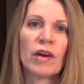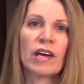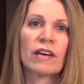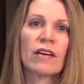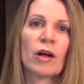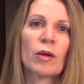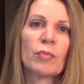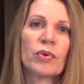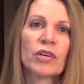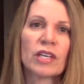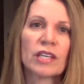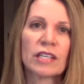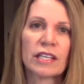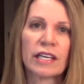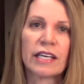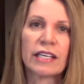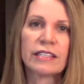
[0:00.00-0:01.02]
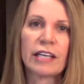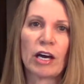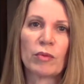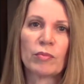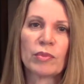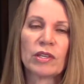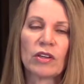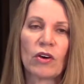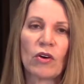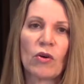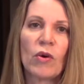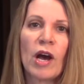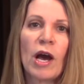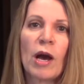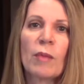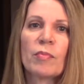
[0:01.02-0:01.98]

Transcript: and I'll put a link down below.